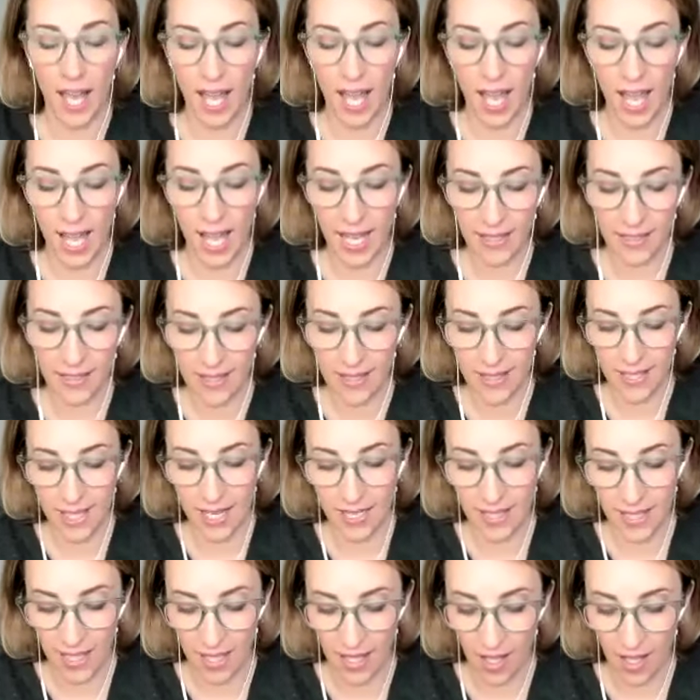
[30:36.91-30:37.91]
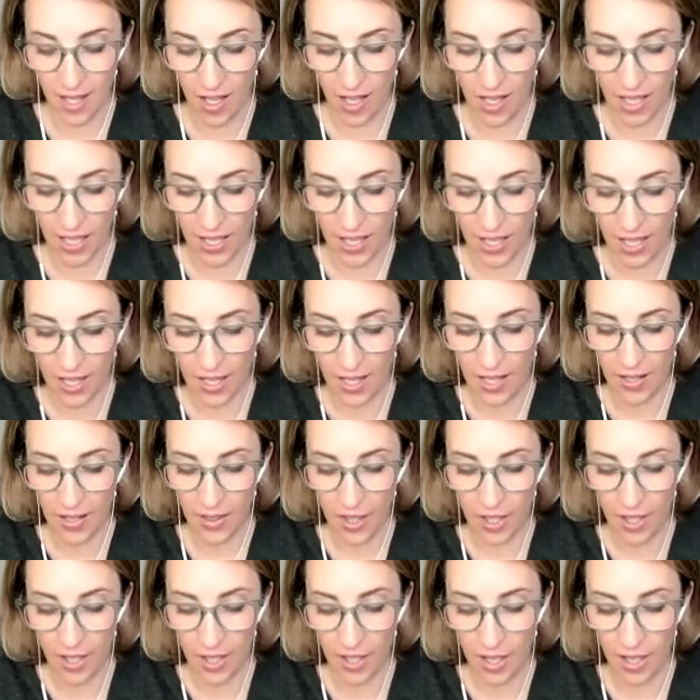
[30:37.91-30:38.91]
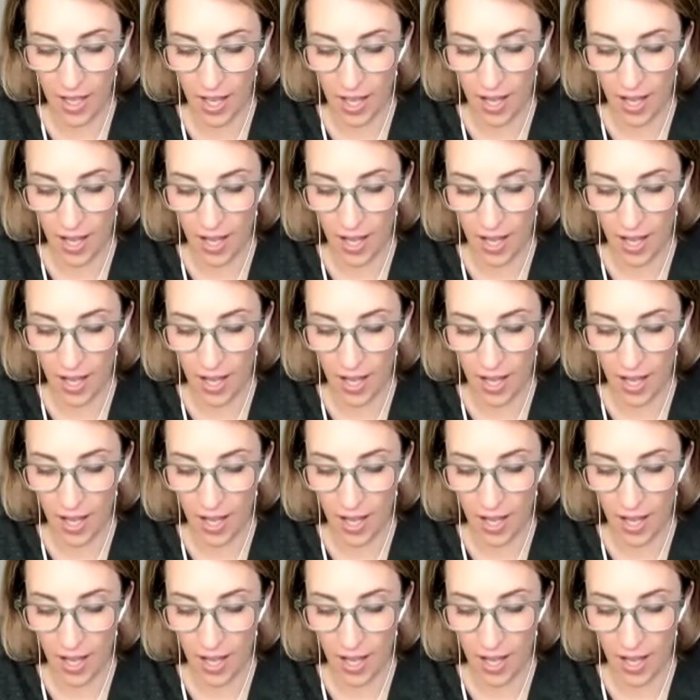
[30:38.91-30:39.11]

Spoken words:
Anne said it earlier that